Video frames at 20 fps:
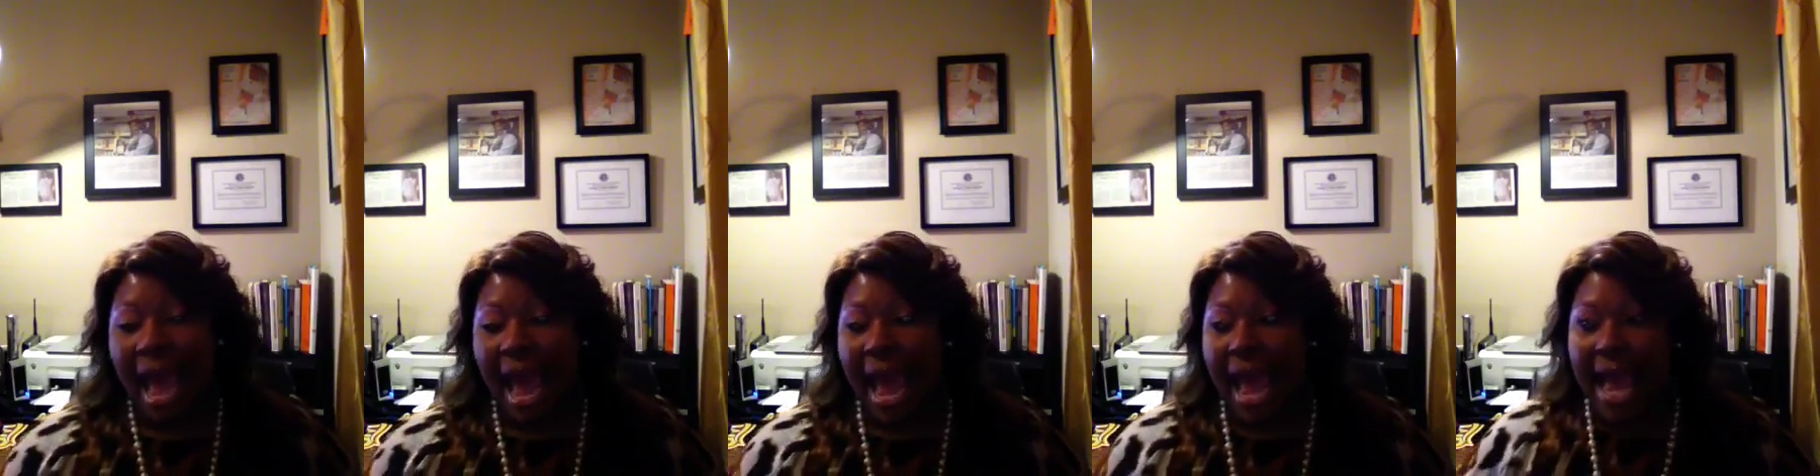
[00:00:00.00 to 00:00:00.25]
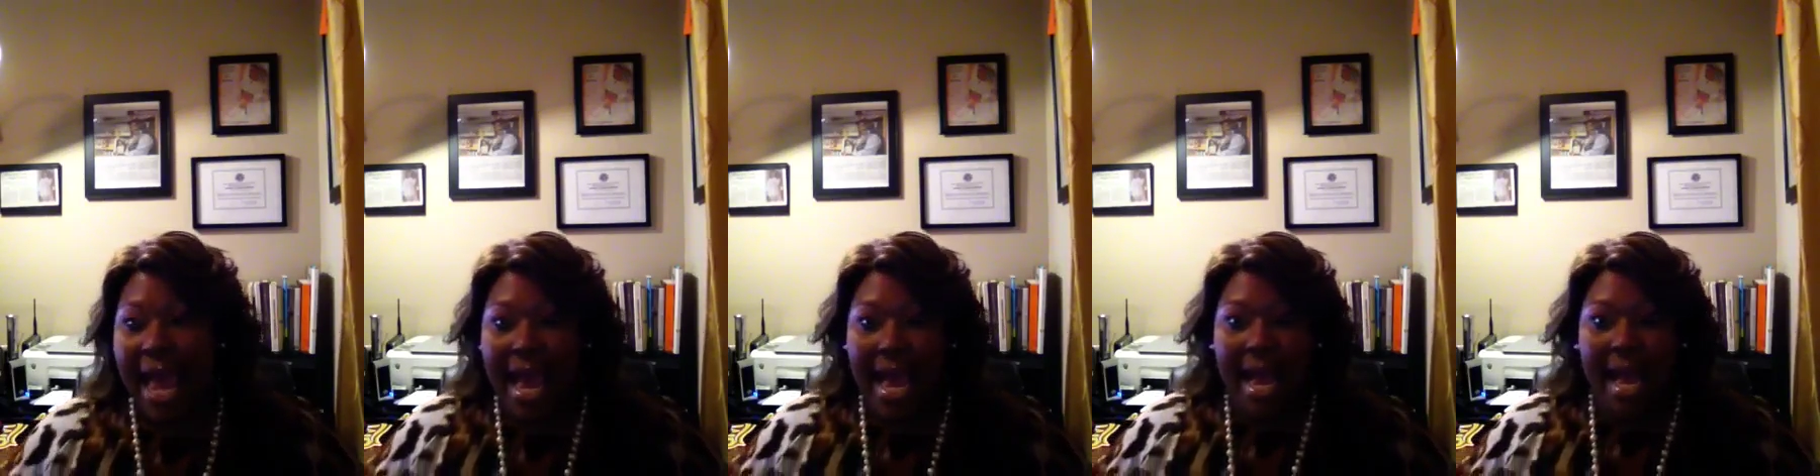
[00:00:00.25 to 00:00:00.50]

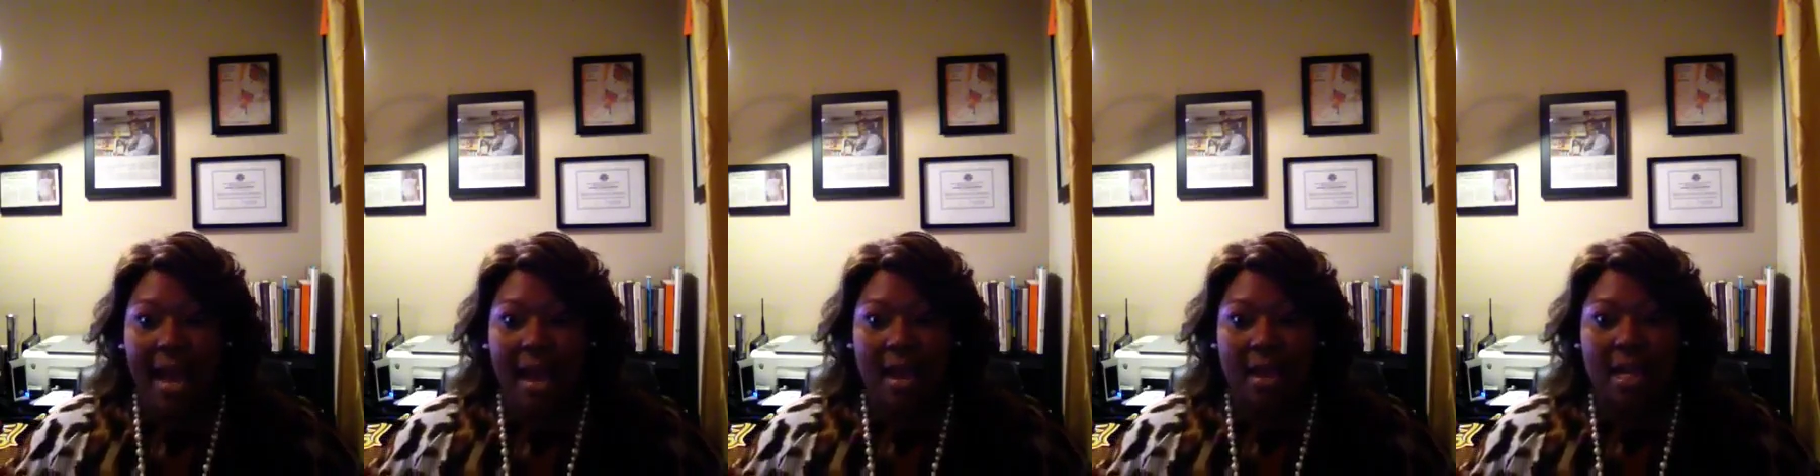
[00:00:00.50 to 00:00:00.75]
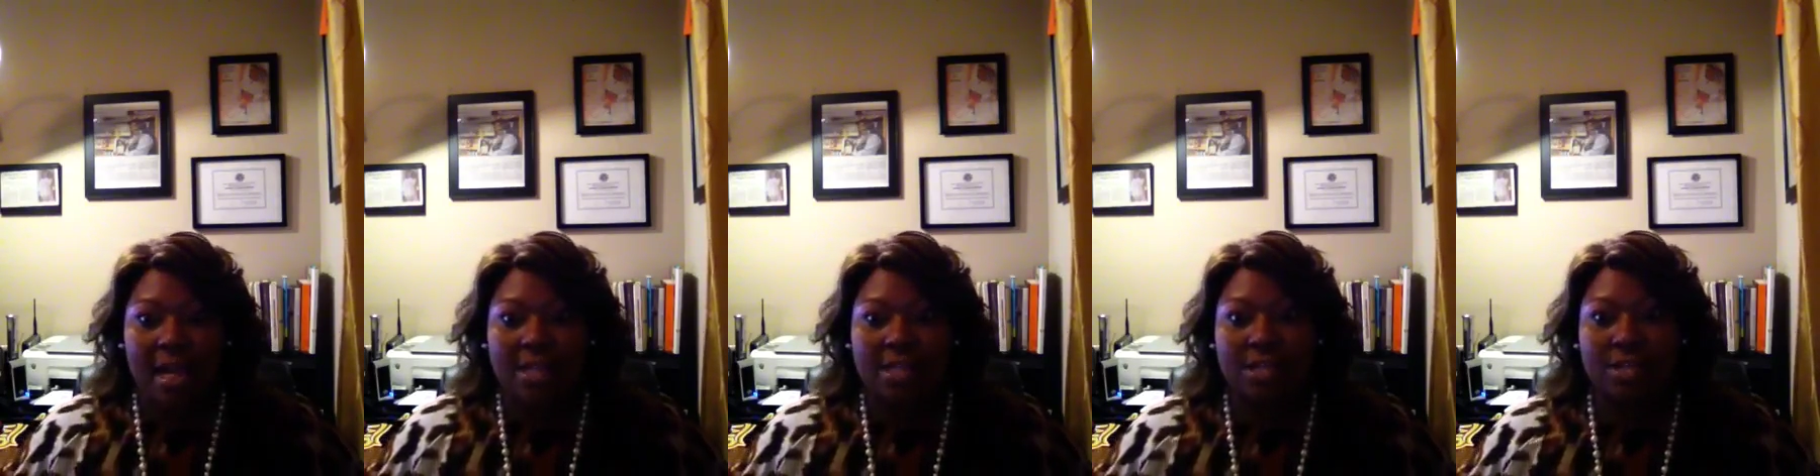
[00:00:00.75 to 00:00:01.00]

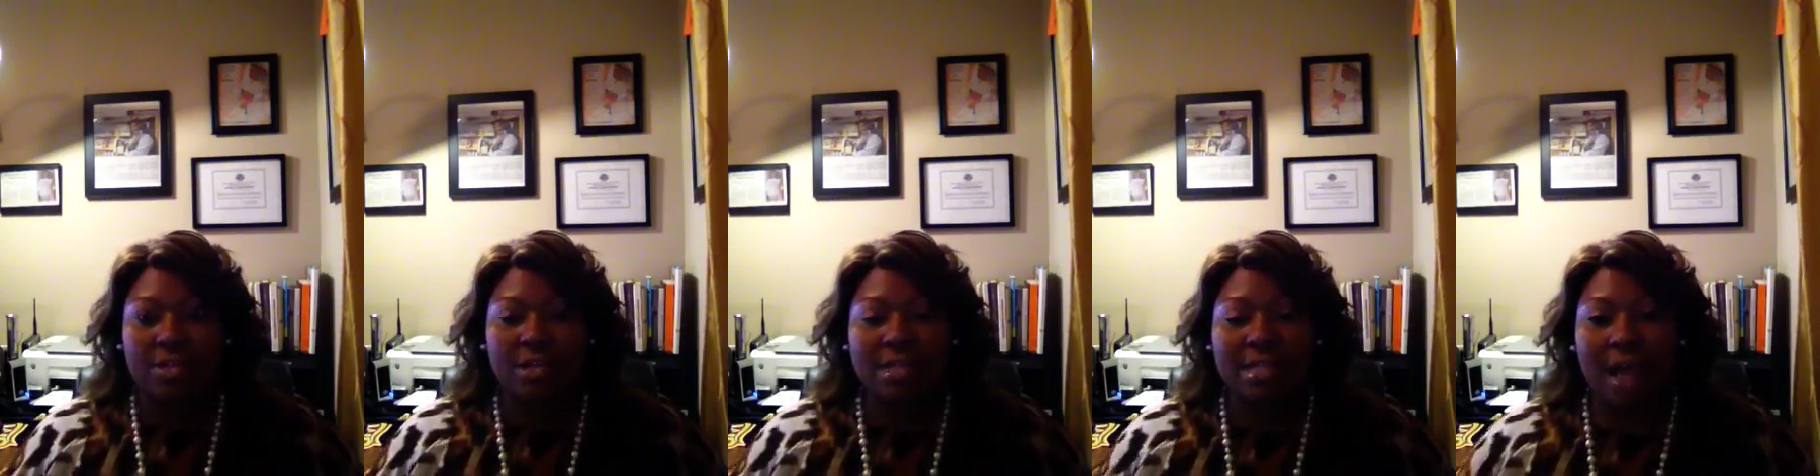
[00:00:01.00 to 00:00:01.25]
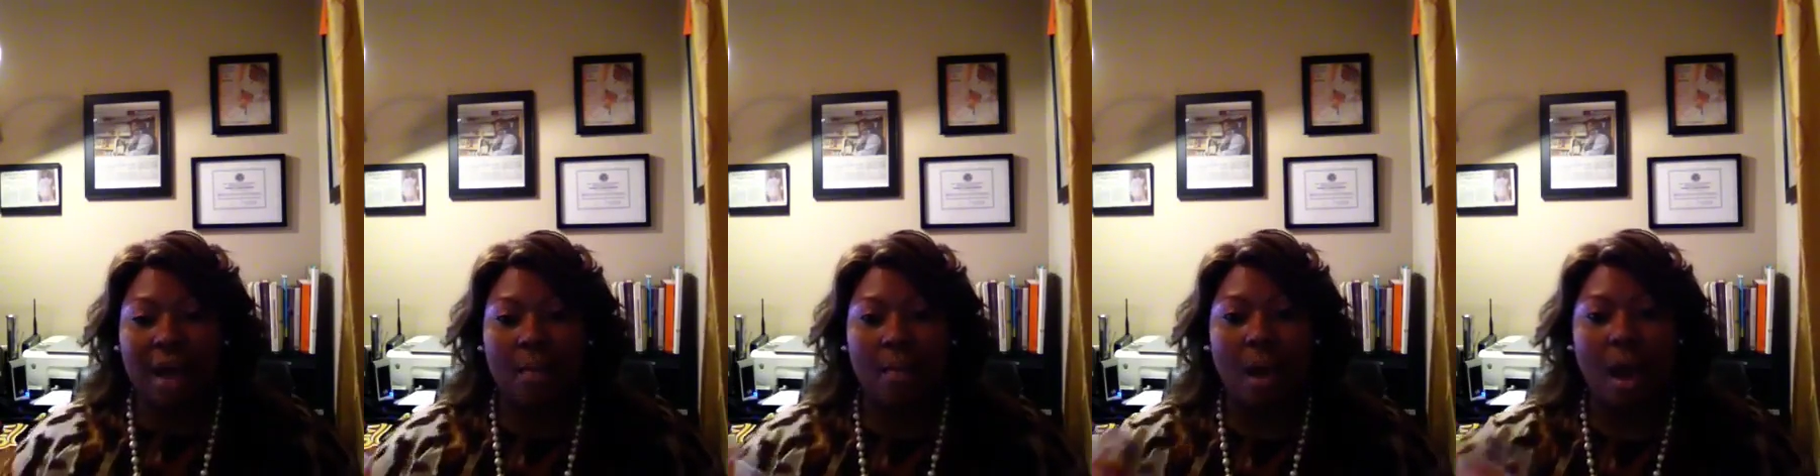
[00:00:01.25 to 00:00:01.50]
and as soon
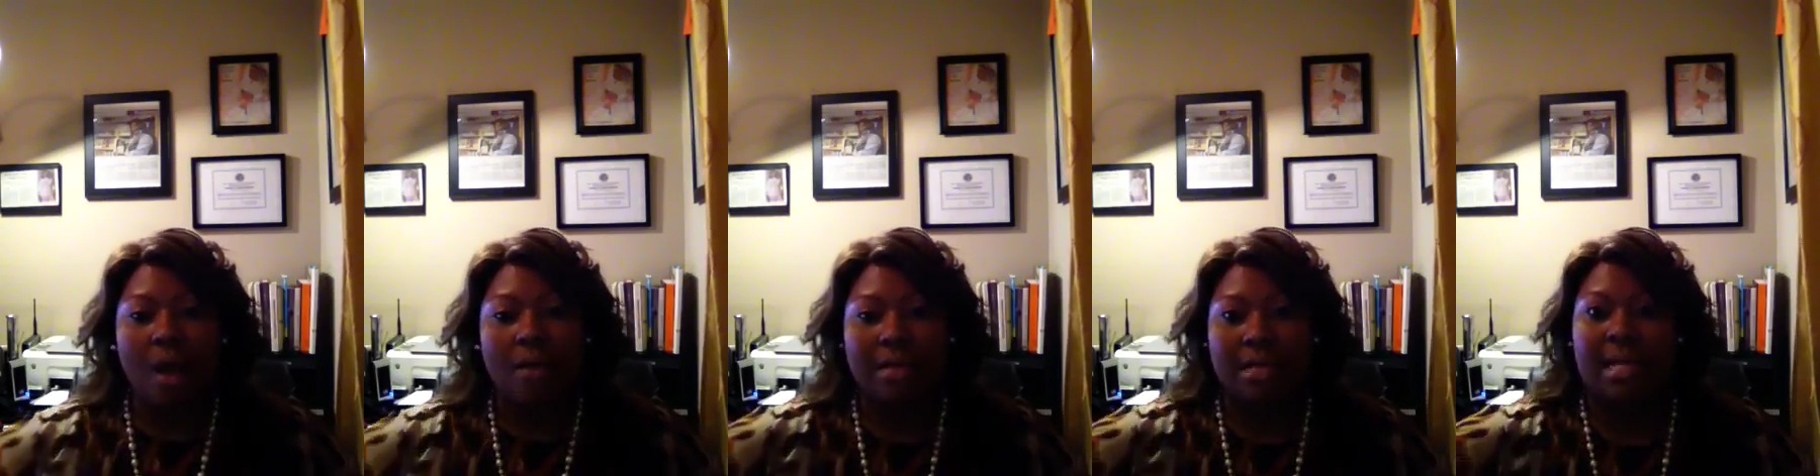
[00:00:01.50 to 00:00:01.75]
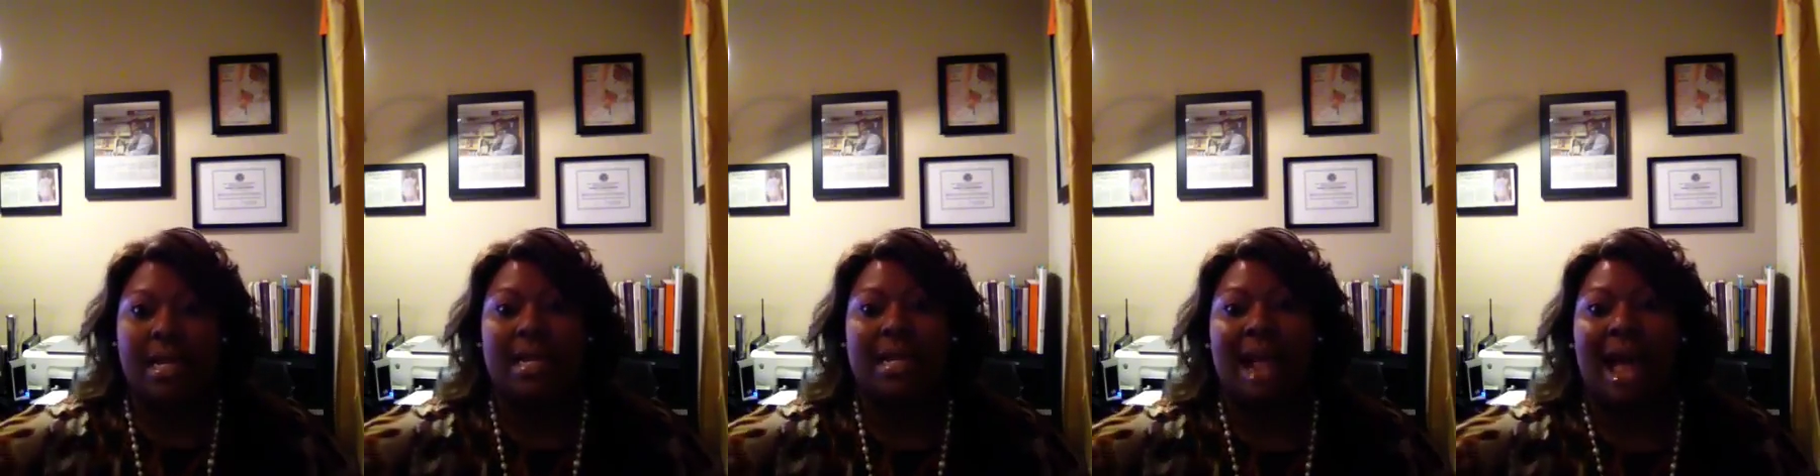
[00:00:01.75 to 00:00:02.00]
as I
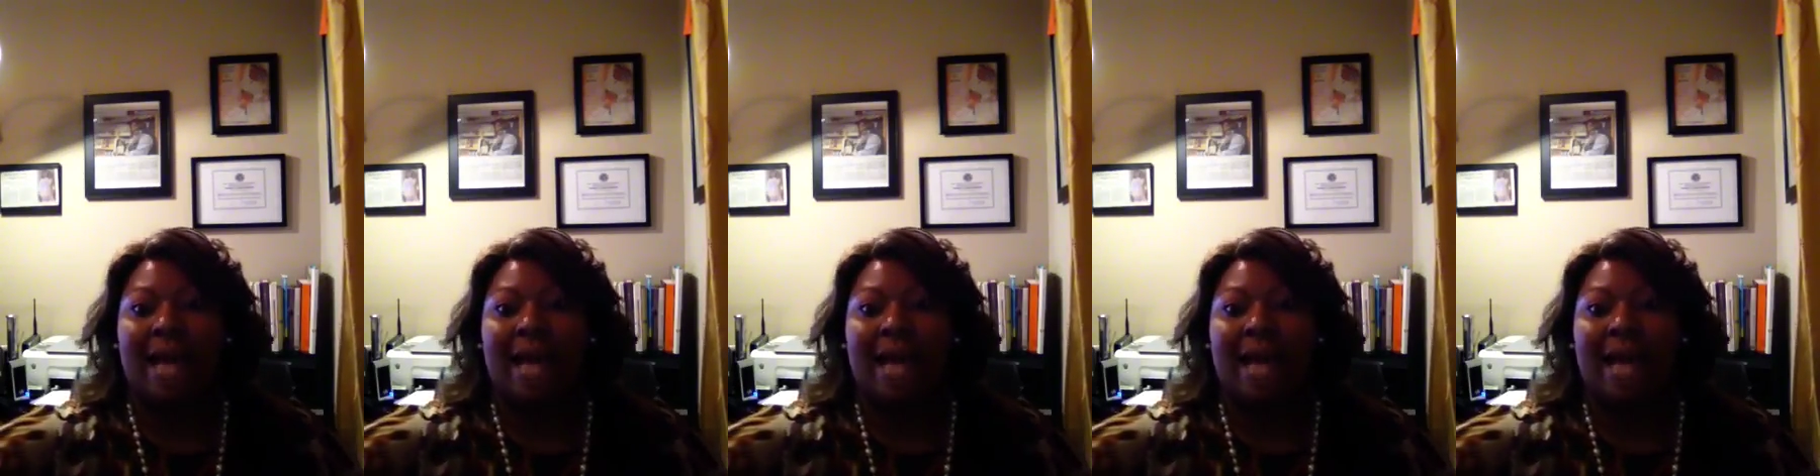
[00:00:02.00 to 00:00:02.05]
walked in,